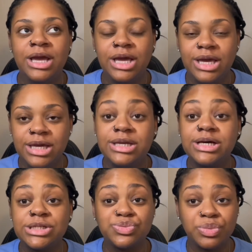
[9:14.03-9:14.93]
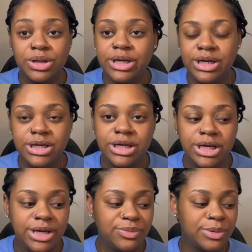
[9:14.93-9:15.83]
he does really
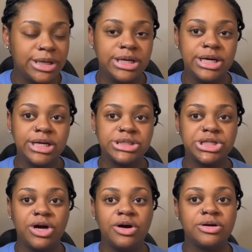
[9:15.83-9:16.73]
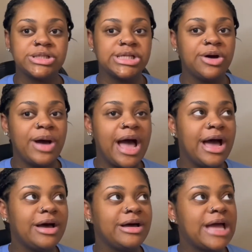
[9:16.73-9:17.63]
good. He really does, y'all. So
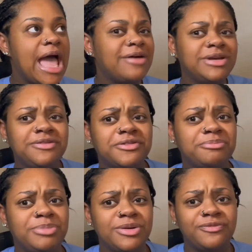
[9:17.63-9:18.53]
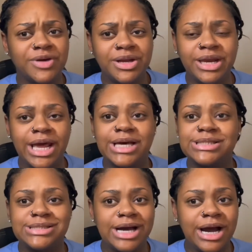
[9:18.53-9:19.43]
I haven't even been feeling
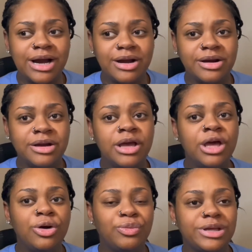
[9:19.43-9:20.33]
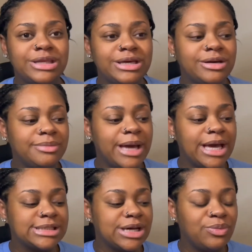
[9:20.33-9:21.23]
as tired with him
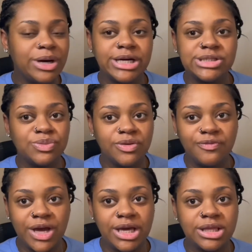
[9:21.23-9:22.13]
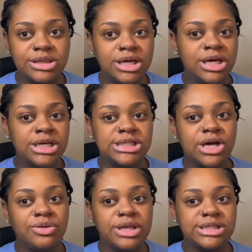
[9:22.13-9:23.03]
as I was with Faith.
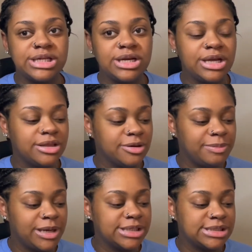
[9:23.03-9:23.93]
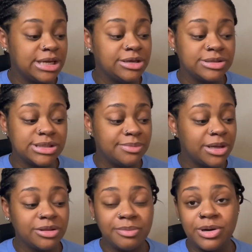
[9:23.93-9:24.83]
So that's another plus. I know some
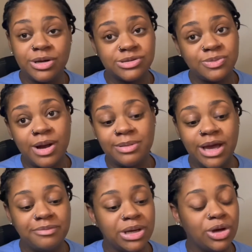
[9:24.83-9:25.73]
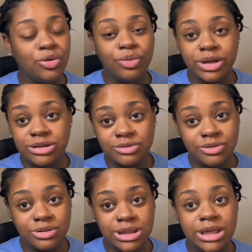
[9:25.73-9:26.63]
other moms probably have been going
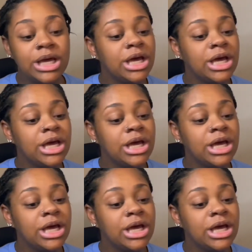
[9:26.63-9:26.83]
through it